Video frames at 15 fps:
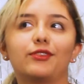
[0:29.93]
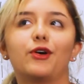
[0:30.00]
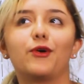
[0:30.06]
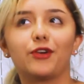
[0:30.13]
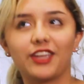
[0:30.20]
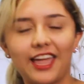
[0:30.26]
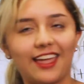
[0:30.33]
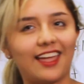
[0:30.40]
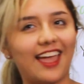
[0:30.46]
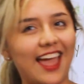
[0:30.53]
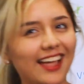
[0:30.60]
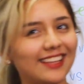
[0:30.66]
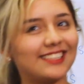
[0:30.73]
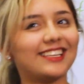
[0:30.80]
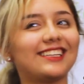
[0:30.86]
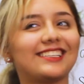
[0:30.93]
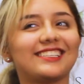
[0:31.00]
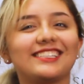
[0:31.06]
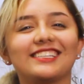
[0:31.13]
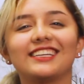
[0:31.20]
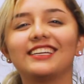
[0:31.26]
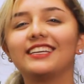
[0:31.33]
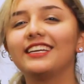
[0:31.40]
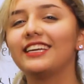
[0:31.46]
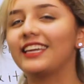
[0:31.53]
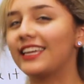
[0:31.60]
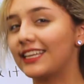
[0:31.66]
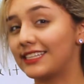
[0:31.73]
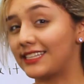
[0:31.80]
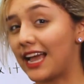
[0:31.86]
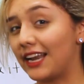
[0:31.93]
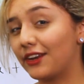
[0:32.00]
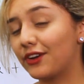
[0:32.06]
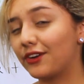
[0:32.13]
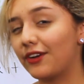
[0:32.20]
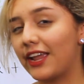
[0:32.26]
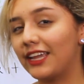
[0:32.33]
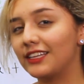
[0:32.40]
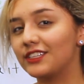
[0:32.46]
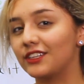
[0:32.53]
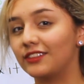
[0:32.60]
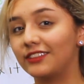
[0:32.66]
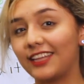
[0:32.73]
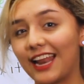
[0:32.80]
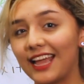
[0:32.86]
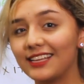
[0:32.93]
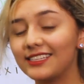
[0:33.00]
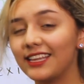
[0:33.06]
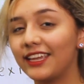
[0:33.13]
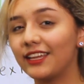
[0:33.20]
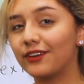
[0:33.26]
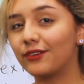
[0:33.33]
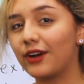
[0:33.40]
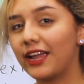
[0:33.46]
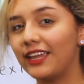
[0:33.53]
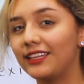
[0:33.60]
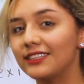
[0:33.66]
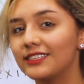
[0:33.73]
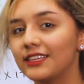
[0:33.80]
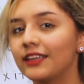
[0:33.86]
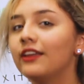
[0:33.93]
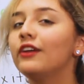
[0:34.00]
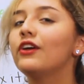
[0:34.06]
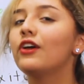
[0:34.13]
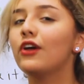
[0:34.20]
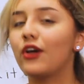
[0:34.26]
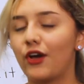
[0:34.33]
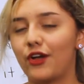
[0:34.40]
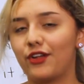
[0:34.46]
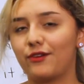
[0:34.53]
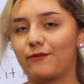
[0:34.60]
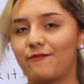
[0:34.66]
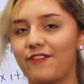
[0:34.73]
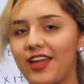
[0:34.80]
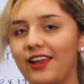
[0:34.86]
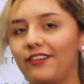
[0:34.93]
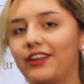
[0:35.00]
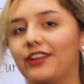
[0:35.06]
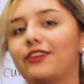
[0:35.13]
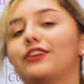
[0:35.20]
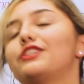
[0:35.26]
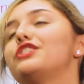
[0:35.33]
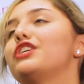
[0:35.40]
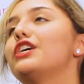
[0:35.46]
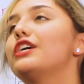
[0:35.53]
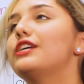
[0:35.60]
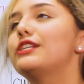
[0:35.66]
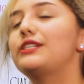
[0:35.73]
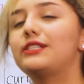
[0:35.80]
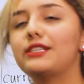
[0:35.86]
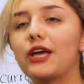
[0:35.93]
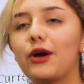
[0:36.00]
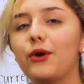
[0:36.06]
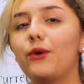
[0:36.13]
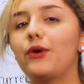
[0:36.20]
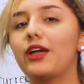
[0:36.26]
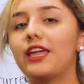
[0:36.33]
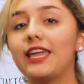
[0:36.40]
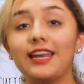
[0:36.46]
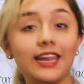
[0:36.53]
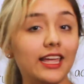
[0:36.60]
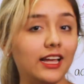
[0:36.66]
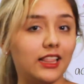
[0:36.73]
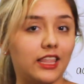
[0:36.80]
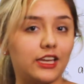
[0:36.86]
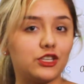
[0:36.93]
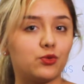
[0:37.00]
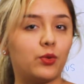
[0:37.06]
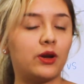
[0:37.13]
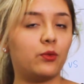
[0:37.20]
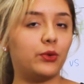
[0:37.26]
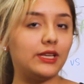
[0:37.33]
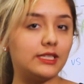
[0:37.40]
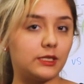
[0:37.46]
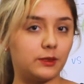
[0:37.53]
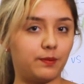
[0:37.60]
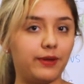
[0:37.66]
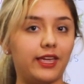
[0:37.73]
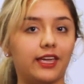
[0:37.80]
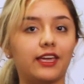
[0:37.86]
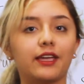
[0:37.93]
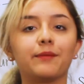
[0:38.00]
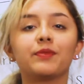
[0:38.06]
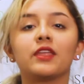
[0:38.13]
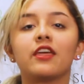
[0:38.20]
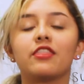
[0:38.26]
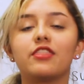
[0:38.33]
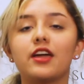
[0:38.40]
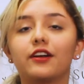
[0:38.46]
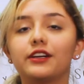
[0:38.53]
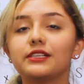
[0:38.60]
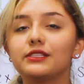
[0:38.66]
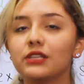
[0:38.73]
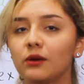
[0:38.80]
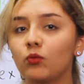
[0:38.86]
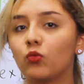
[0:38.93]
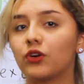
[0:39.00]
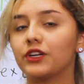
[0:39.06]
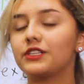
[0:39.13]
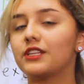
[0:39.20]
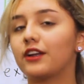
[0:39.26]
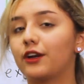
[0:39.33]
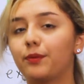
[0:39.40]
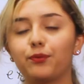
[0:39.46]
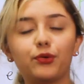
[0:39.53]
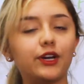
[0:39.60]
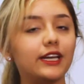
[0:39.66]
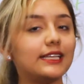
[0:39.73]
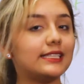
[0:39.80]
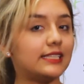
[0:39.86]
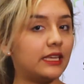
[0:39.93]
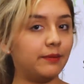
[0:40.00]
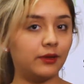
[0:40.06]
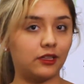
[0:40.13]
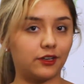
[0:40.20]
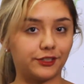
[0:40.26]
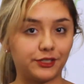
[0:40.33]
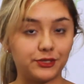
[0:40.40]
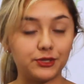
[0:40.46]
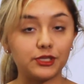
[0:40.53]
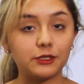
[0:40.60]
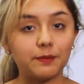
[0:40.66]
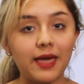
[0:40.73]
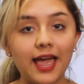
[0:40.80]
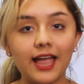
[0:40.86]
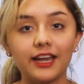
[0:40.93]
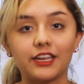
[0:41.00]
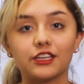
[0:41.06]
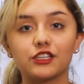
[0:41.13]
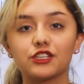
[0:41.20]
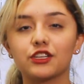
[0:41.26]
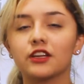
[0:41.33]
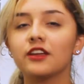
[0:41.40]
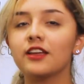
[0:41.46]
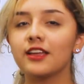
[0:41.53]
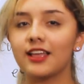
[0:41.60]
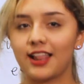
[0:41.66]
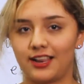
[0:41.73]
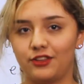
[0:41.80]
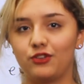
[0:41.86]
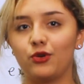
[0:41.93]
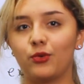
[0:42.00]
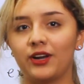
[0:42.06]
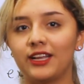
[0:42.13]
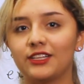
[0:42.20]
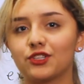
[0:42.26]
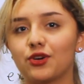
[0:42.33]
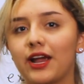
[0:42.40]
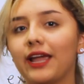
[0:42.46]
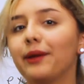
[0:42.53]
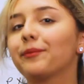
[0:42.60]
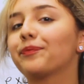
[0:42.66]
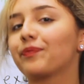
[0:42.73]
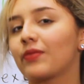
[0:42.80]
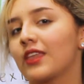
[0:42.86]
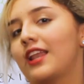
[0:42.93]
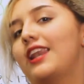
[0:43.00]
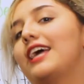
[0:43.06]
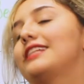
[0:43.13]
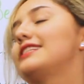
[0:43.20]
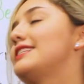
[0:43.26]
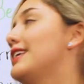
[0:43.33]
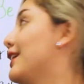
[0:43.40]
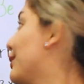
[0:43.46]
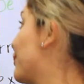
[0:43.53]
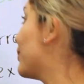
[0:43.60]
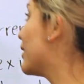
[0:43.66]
Okay, exit, is that correct? Did I say it right? Very good. So, in English, when we speak, there are some words that are pretty similar to Spanish. You wanna try? Let's see.